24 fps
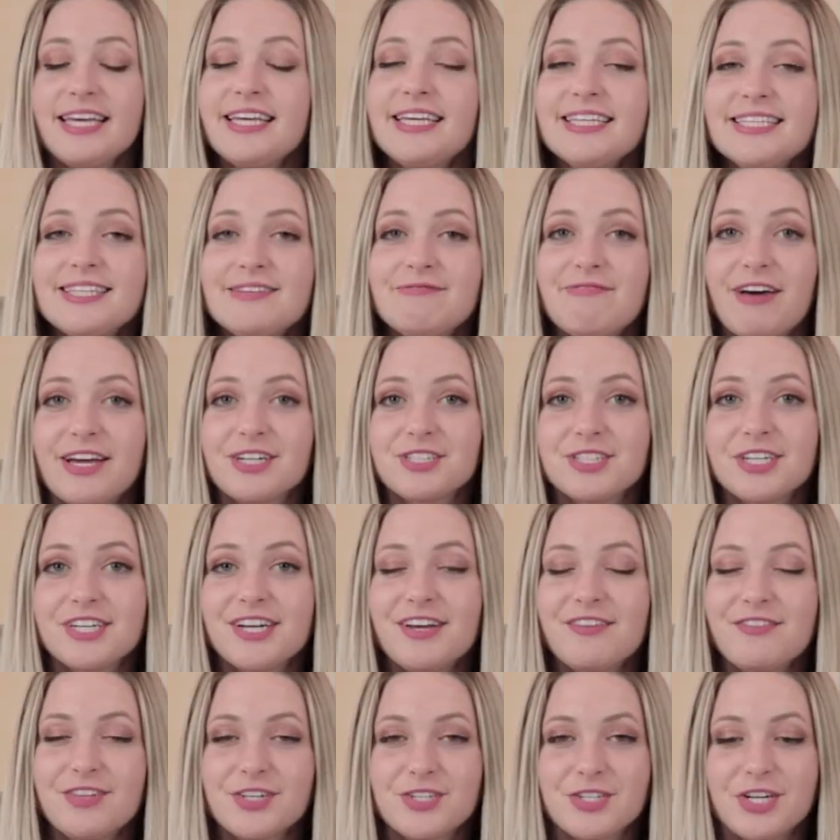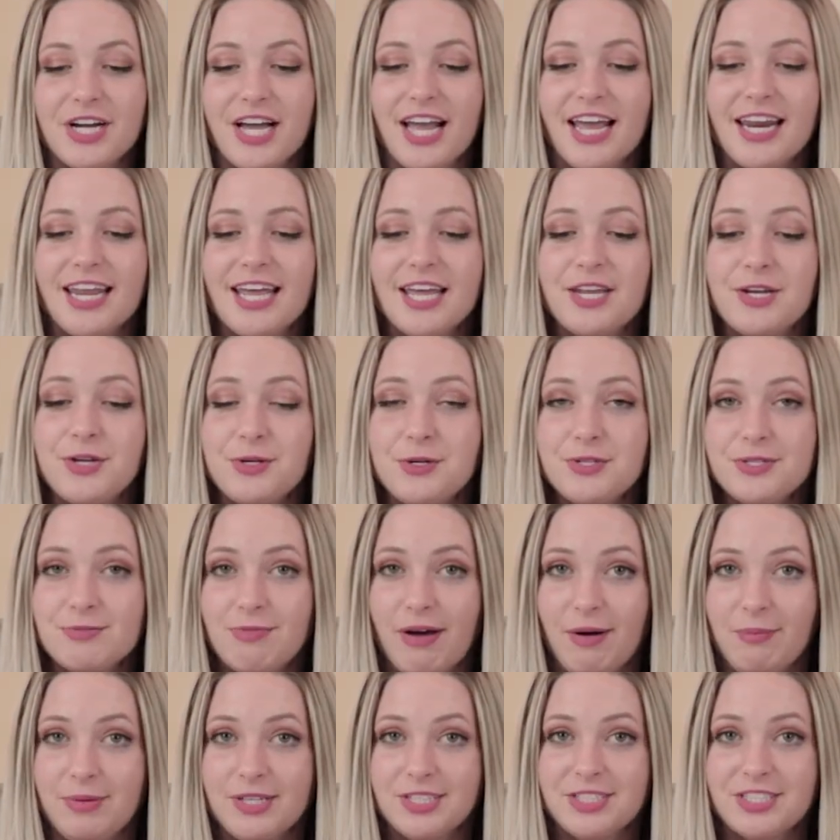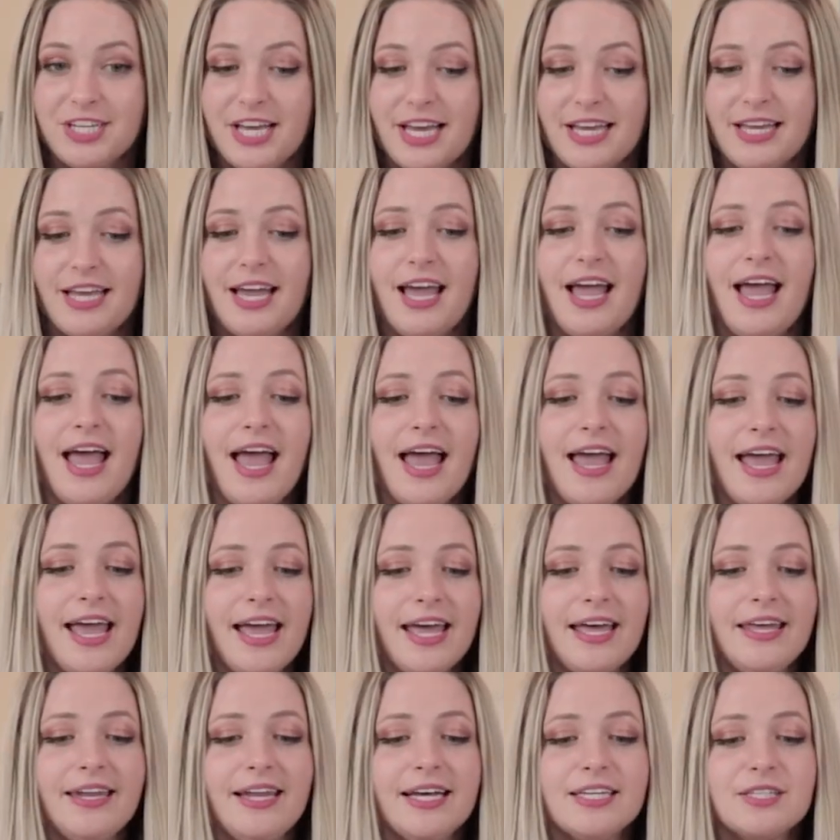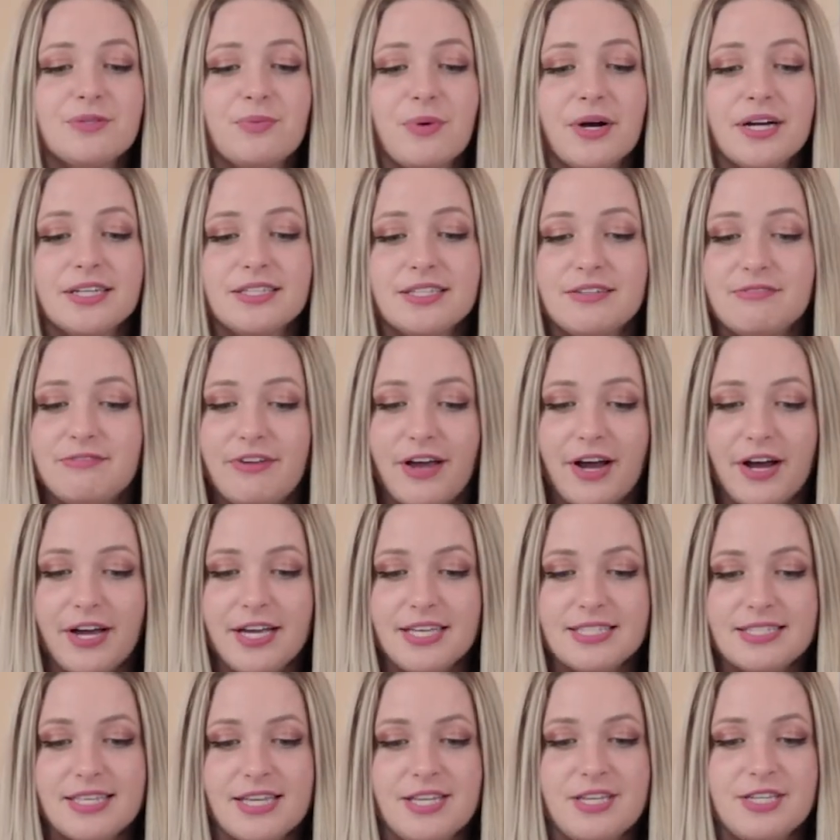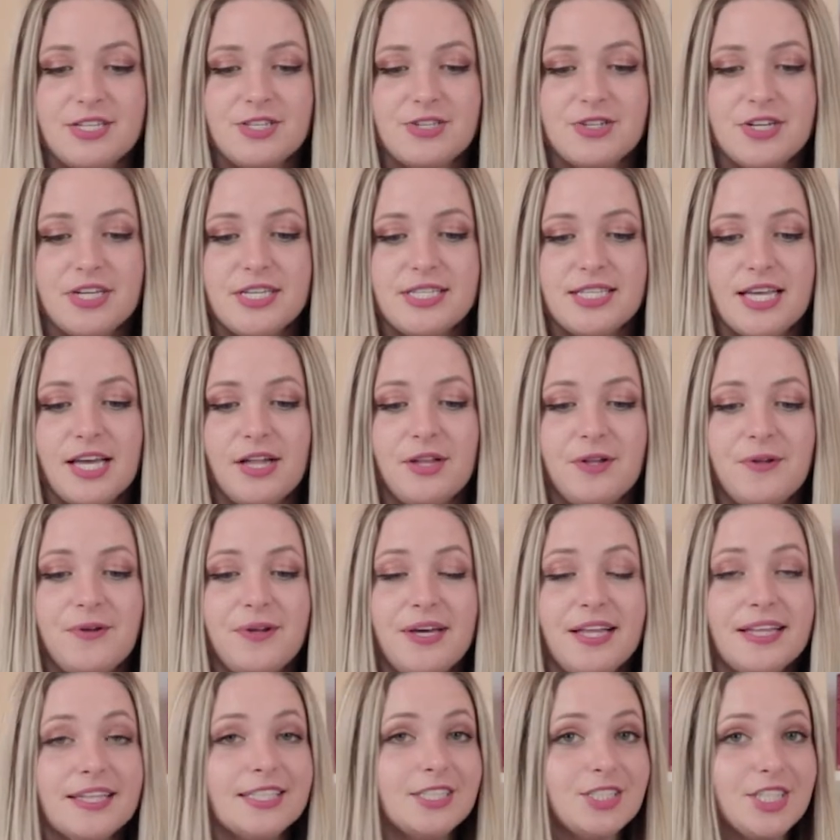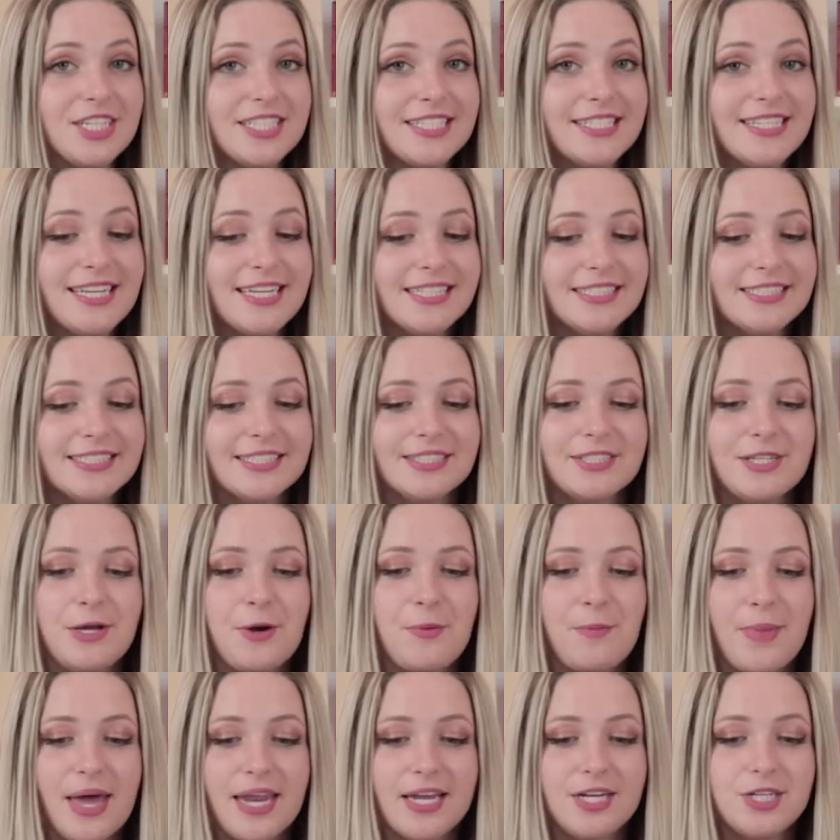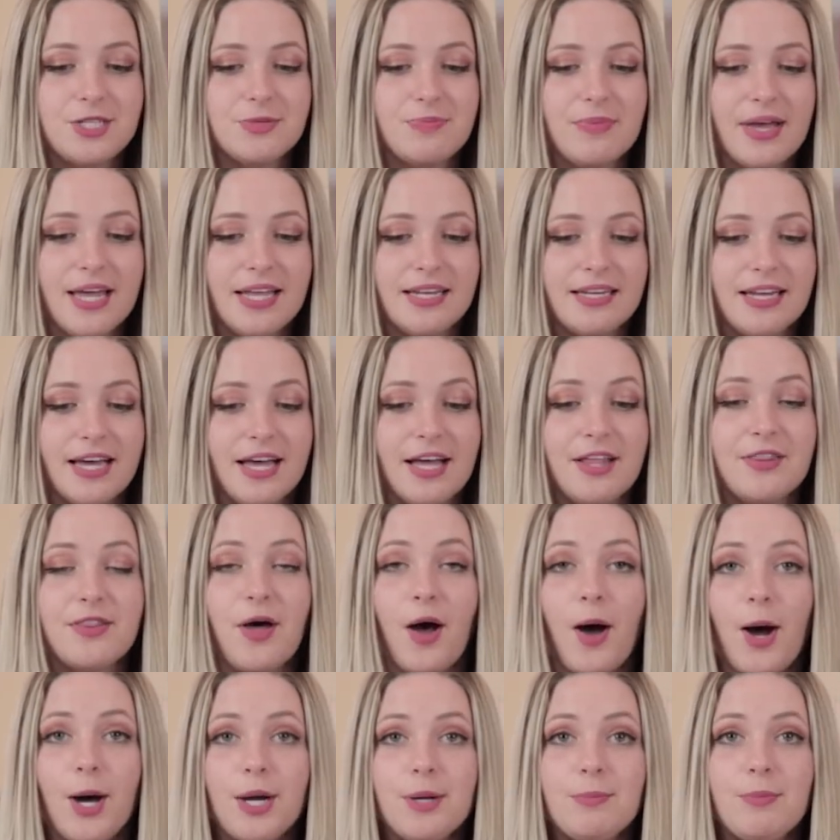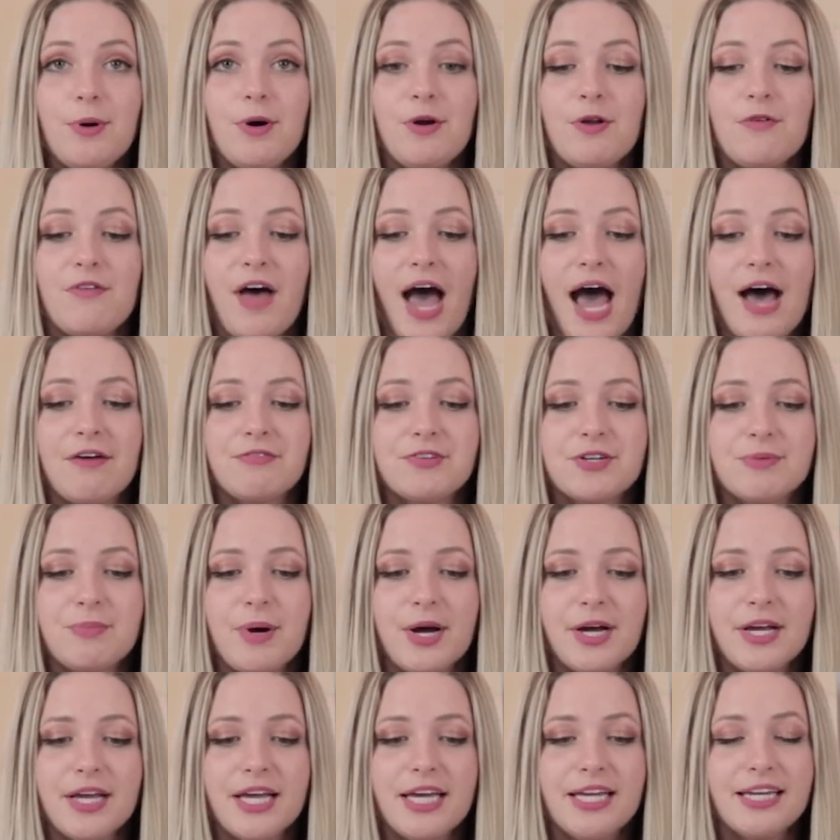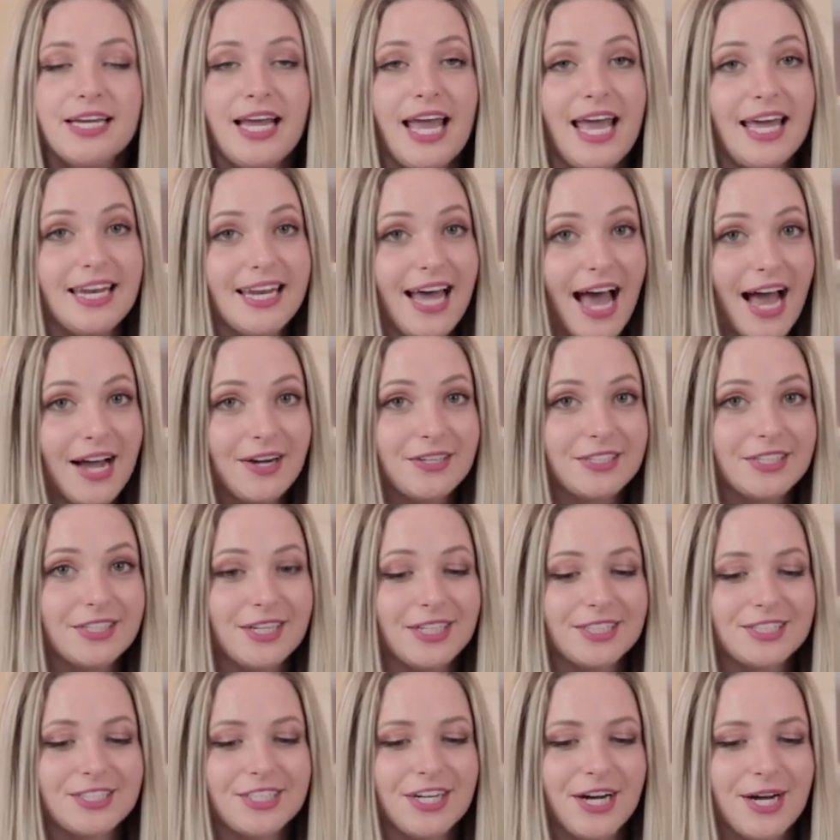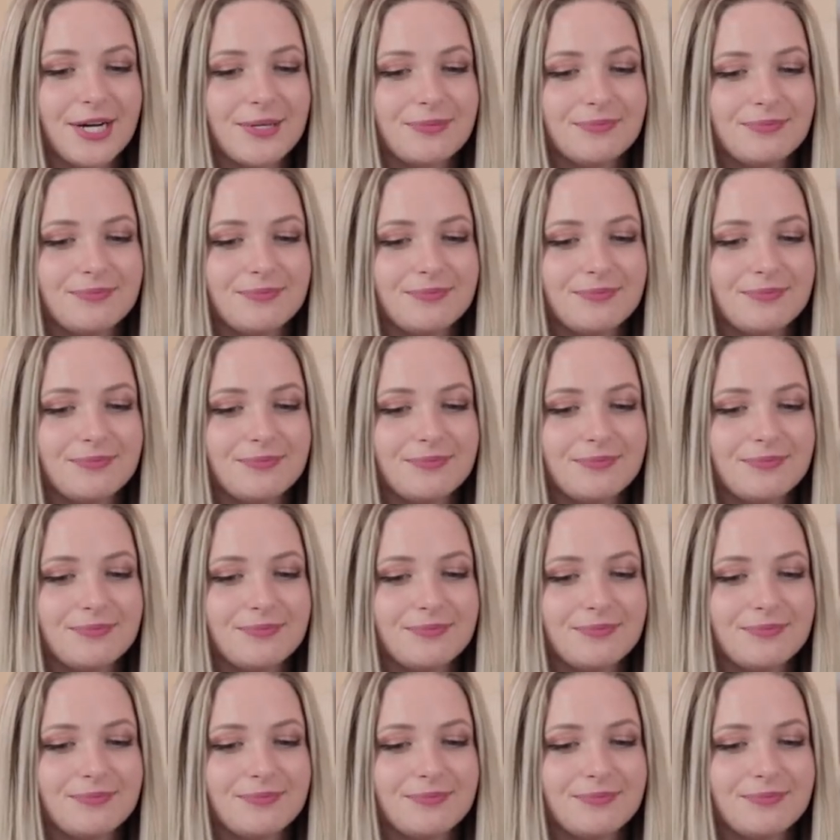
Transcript: He's a veteran of the trade in news publishing and has worked in various industries including logistics, snow management, the automotive aftermarket, and agriculture.